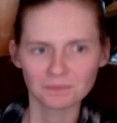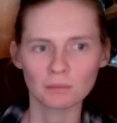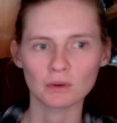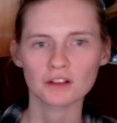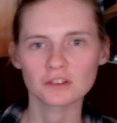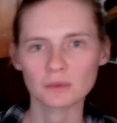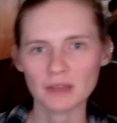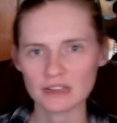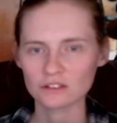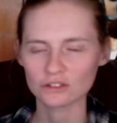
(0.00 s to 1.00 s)
but also the
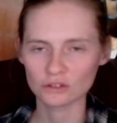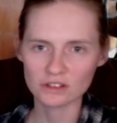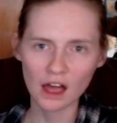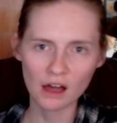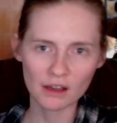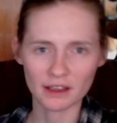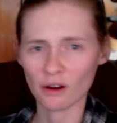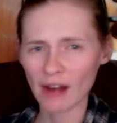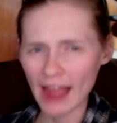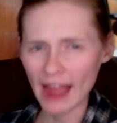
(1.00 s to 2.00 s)
way it shoots out, it
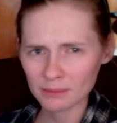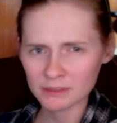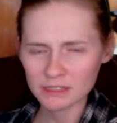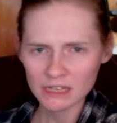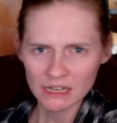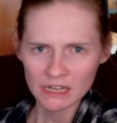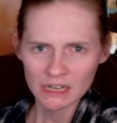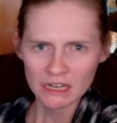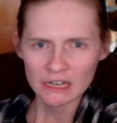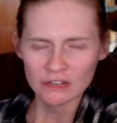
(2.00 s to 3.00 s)
grabs.
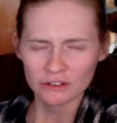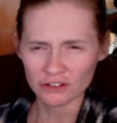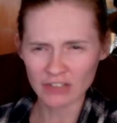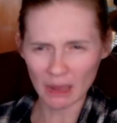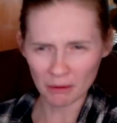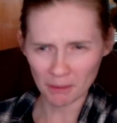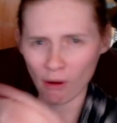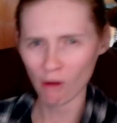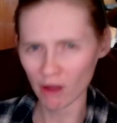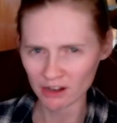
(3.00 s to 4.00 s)
So she's able to
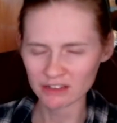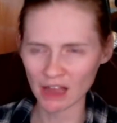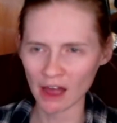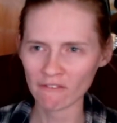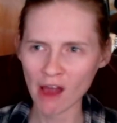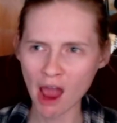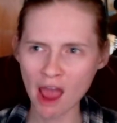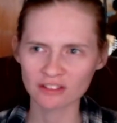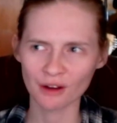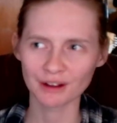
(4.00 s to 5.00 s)
pull herself.
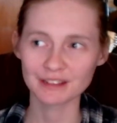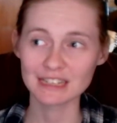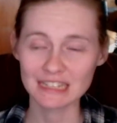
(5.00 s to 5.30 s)
So it's a